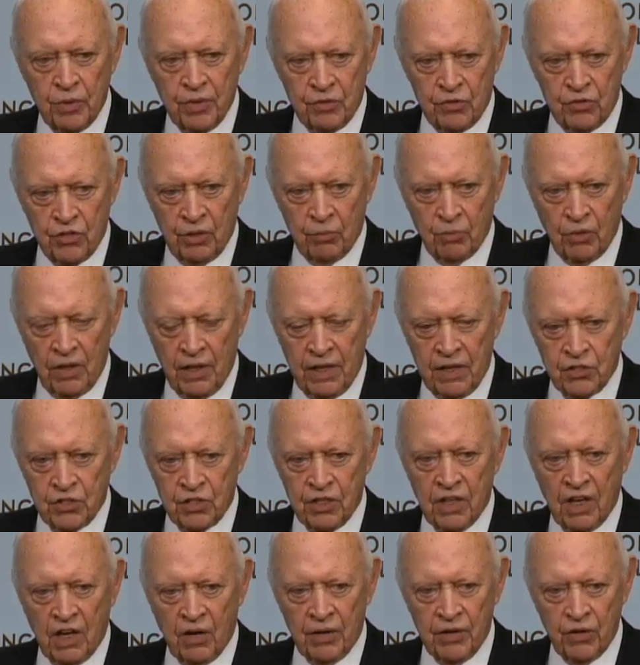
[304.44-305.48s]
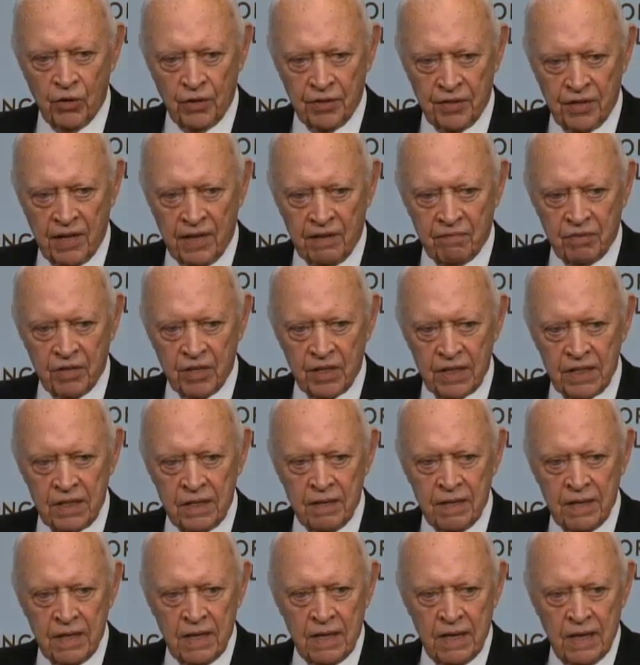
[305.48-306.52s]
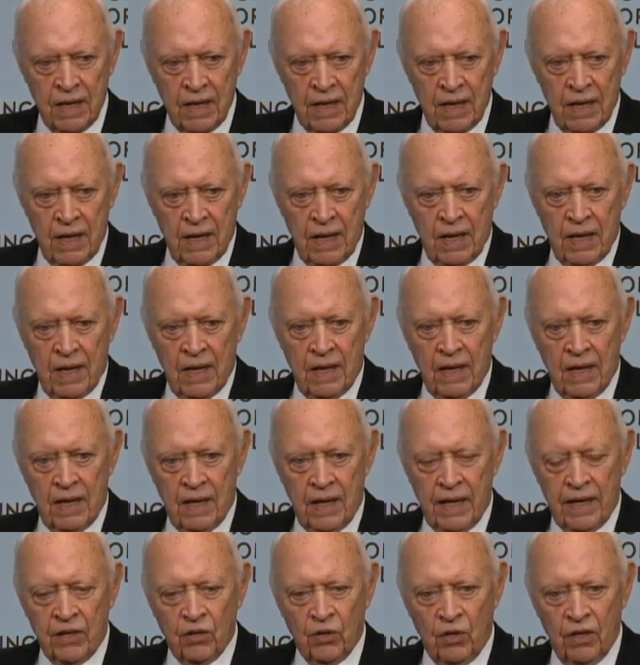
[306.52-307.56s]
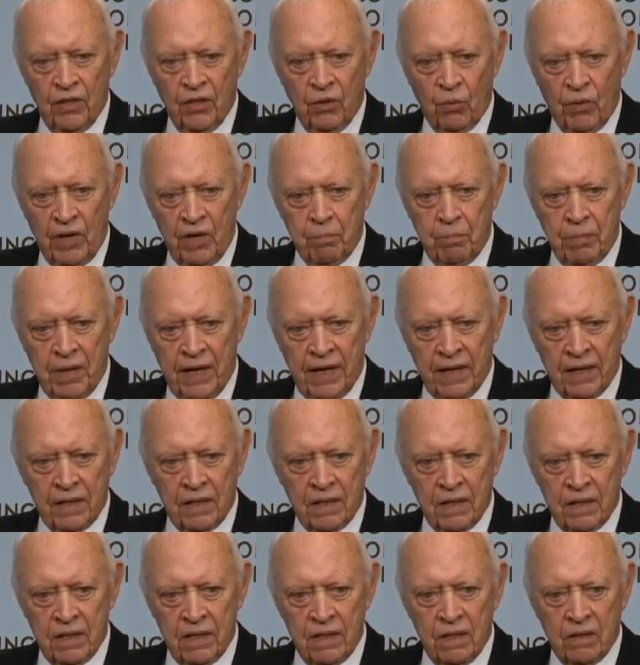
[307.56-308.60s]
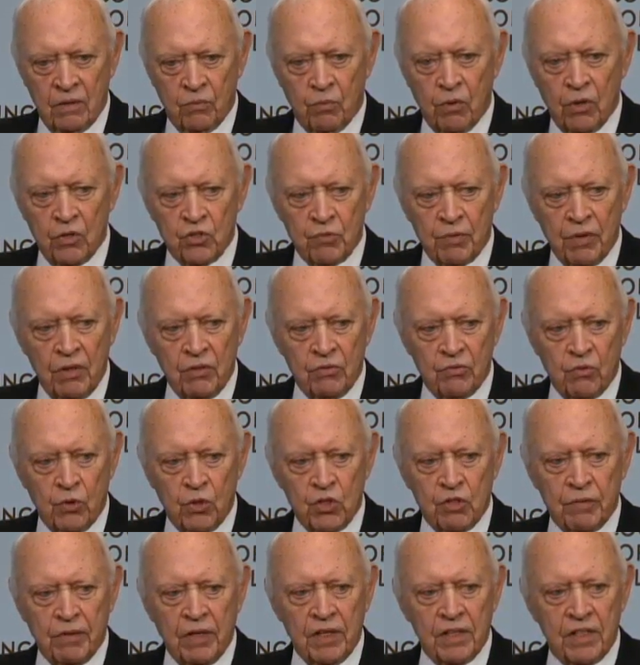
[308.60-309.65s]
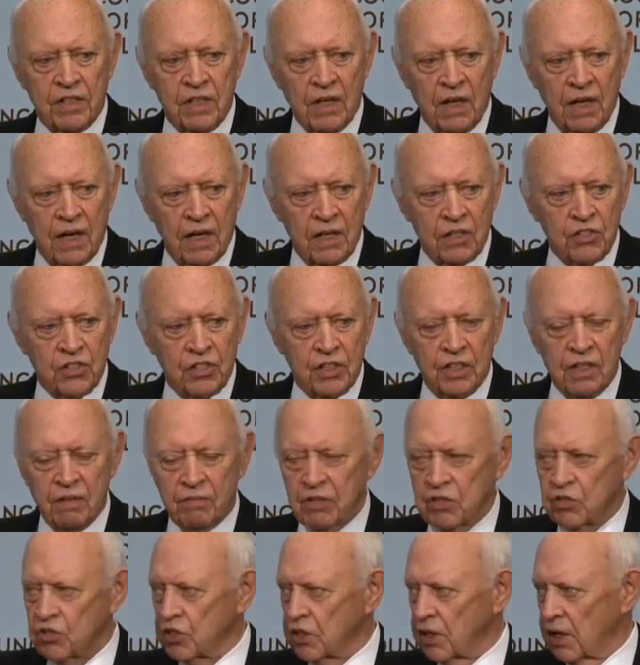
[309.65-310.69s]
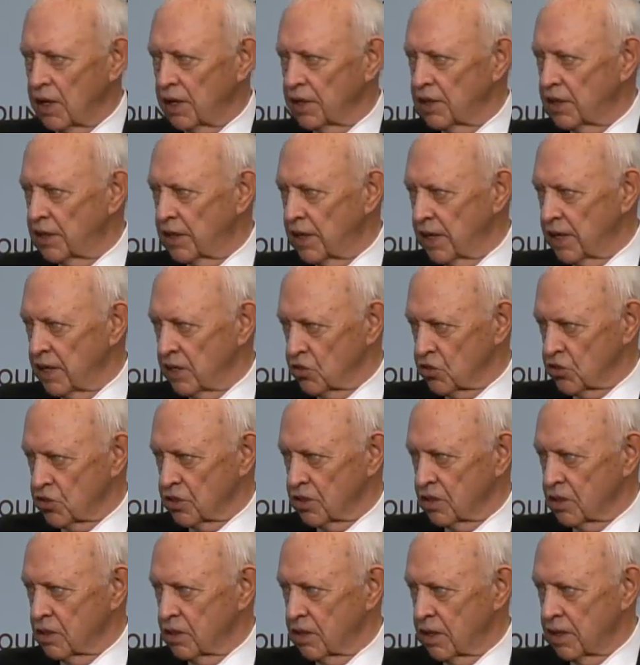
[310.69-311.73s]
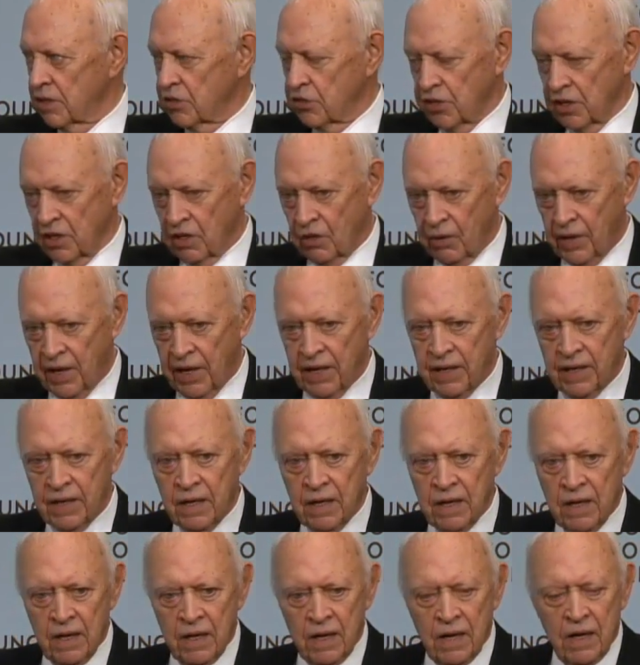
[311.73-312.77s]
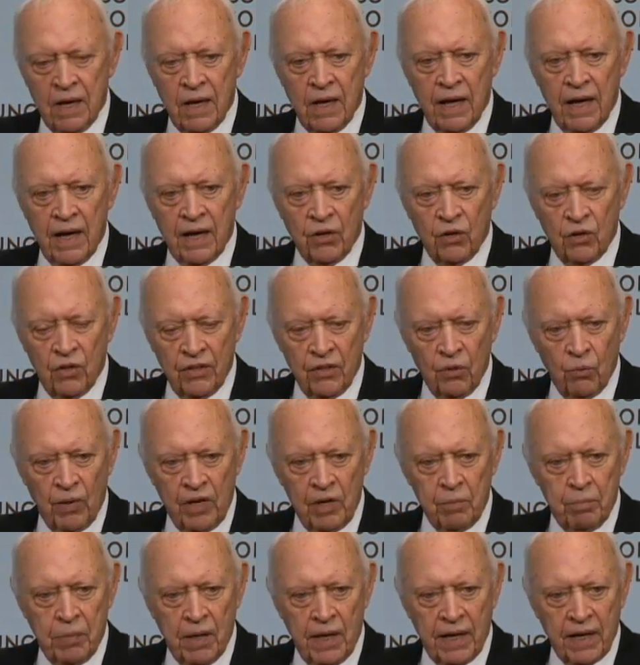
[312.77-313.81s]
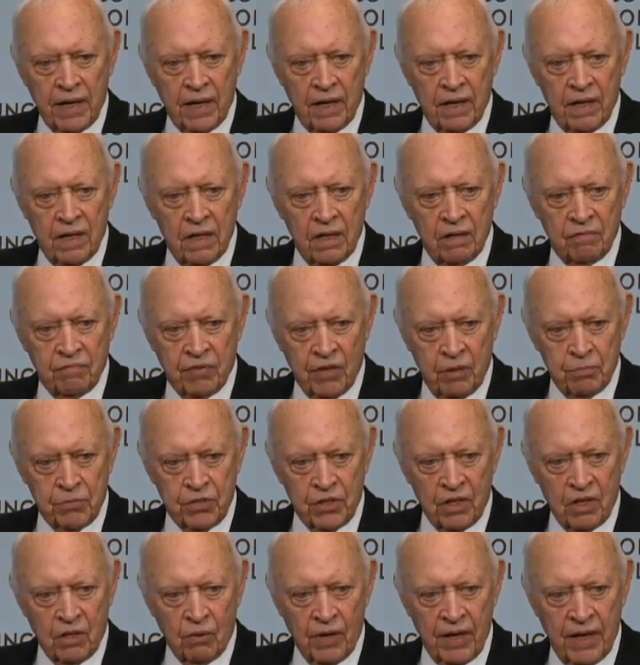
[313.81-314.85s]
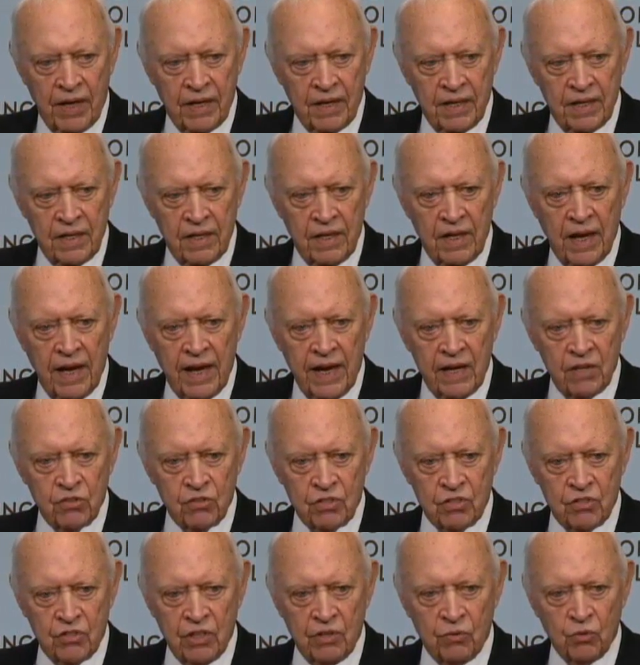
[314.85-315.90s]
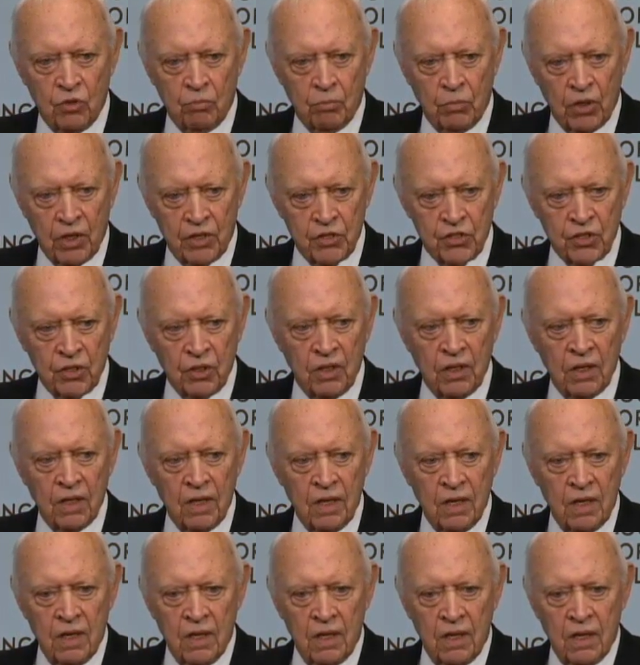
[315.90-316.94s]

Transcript: with General Eisenhower in North Africa. Uh, and on the way back, uh, Roosevelt, Roosevelt, dodged giving Stalin an answer at Tehran. And on the way back uh, from Tehran, he asked General Marshall